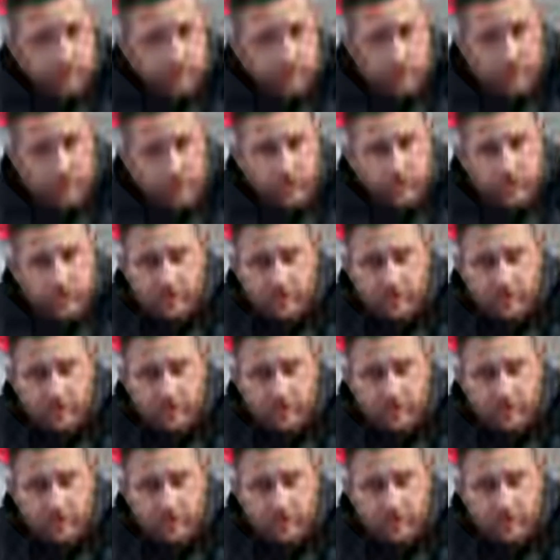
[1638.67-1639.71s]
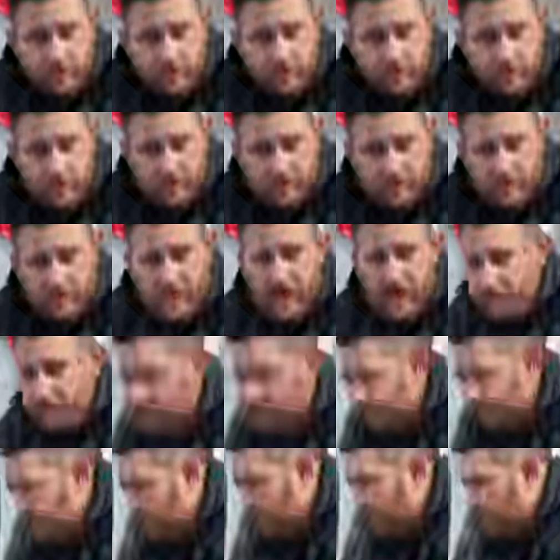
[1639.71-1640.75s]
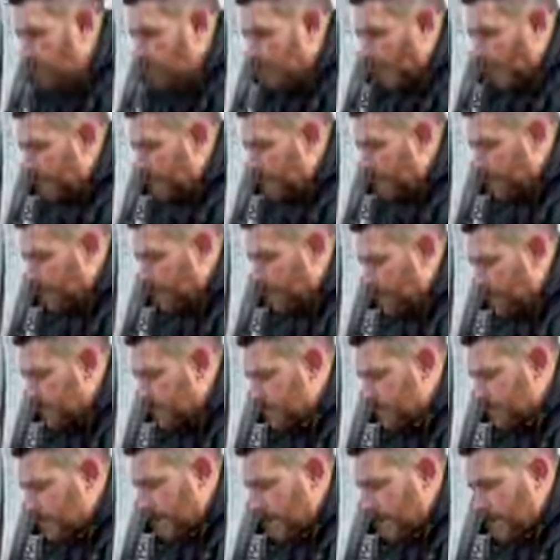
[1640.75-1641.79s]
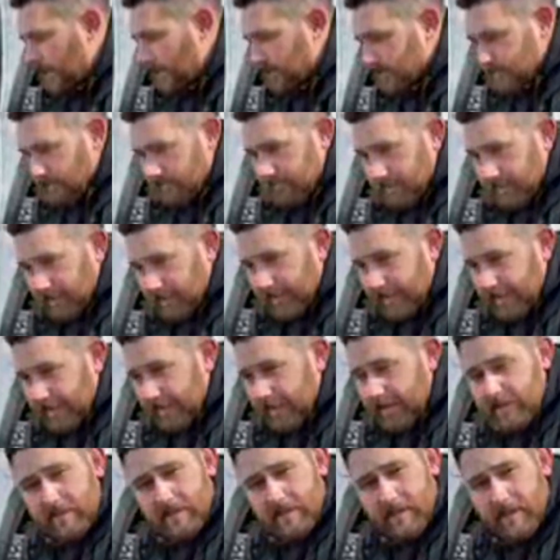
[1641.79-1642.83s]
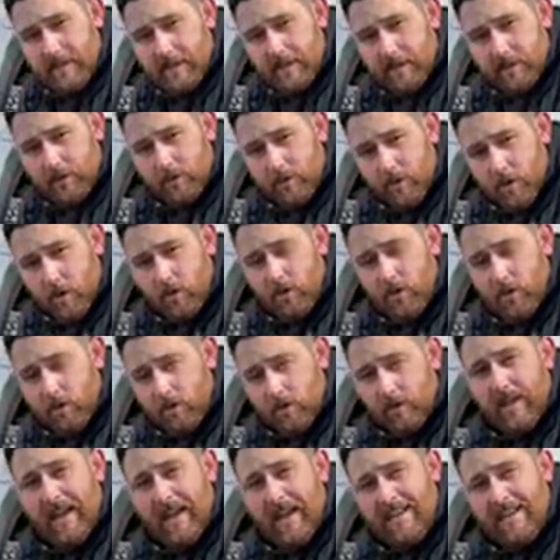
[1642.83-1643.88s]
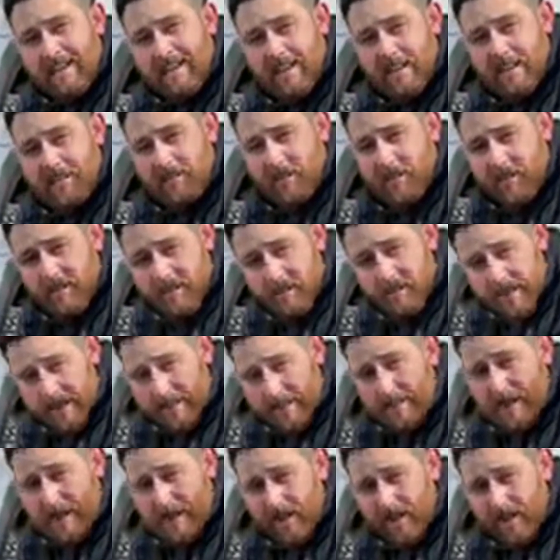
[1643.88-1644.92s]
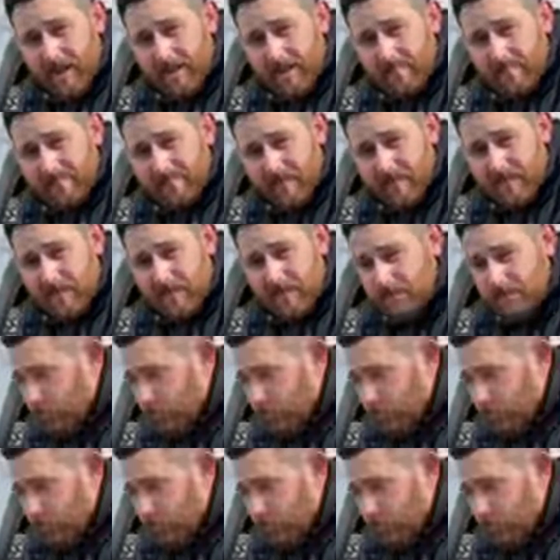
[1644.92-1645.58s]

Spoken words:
you go to step into your car, your foot's gonna slide. So I'm okay with doing it on something like this that you don't utilize these for stepping on.